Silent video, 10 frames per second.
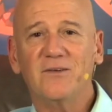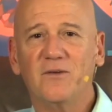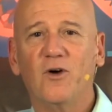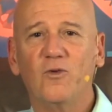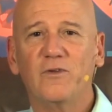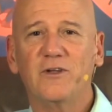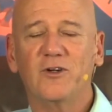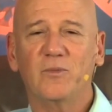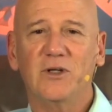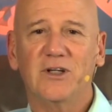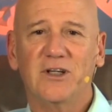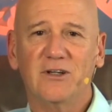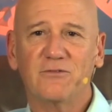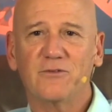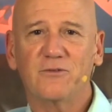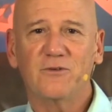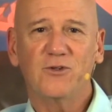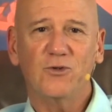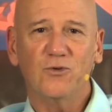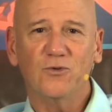hopefully it'll be a gift
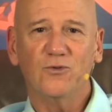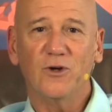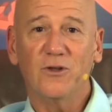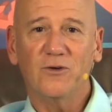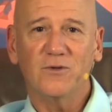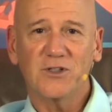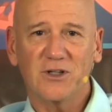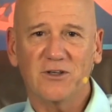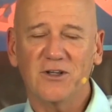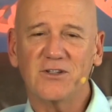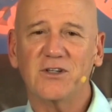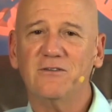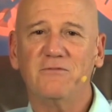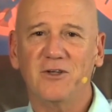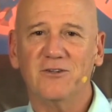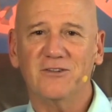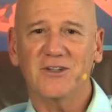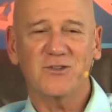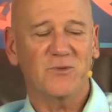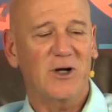to the resiliency field
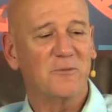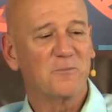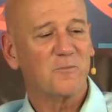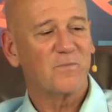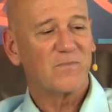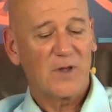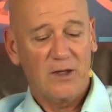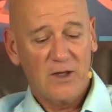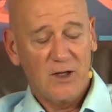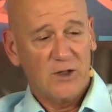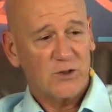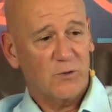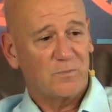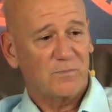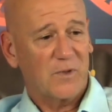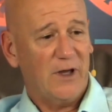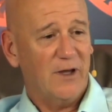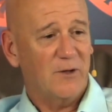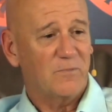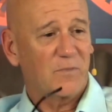as well. So,
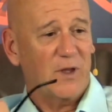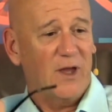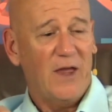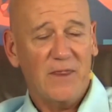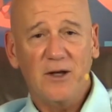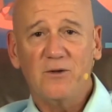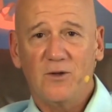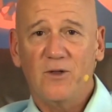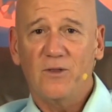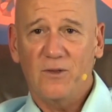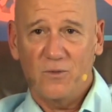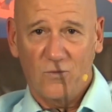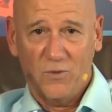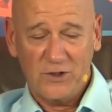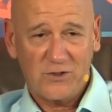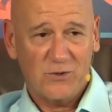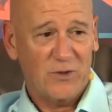and then once you